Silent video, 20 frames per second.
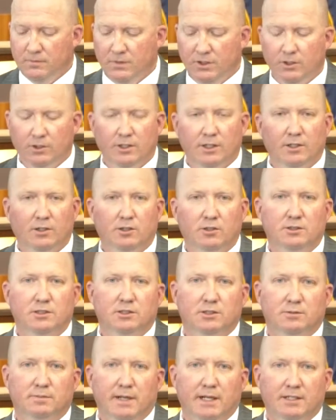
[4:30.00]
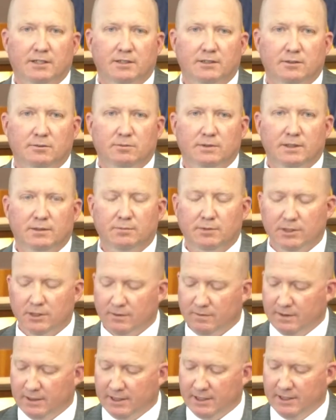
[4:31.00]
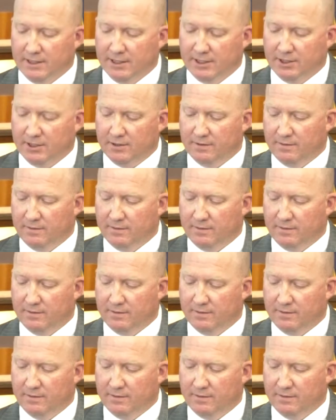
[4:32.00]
During those inspections, we observe the condition